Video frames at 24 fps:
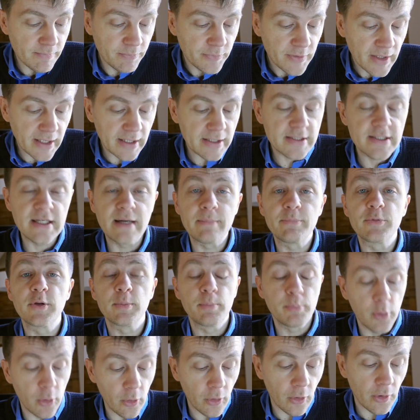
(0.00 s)
except the
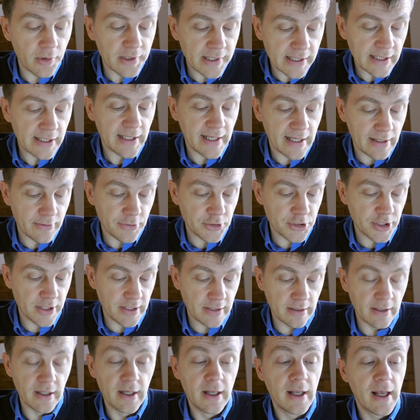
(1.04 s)
poor little
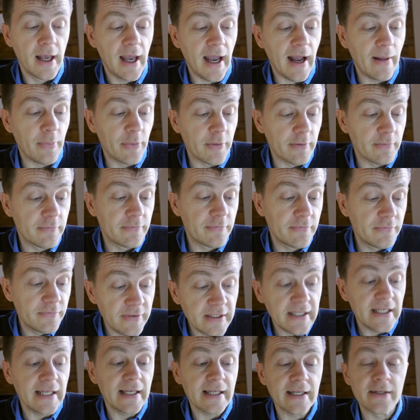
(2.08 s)
engine and the
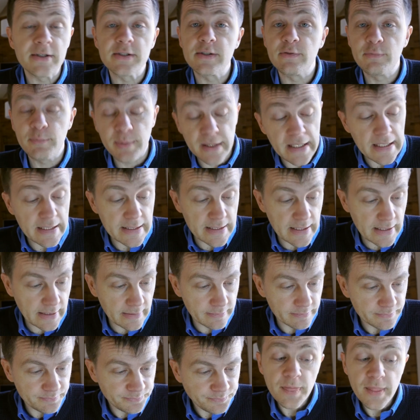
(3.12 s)
feelings of Peter.
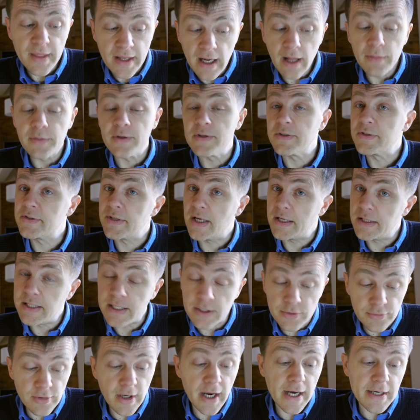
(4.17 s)
The others said he
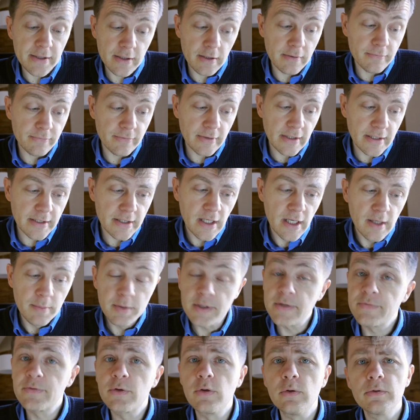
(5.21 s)
cried over it,
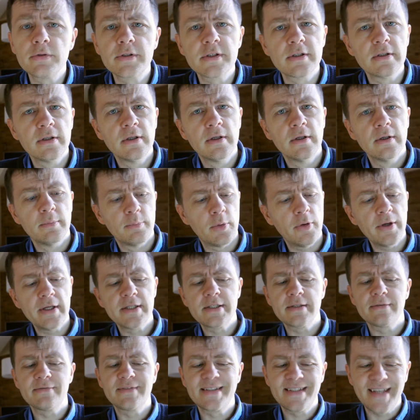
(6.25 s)
but of course
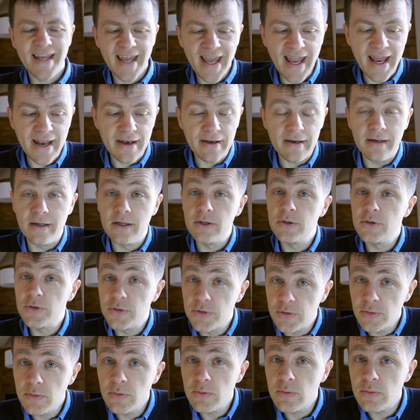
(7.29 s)
boys of 10
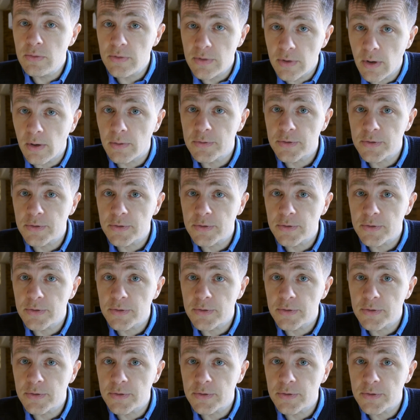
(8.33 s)
do not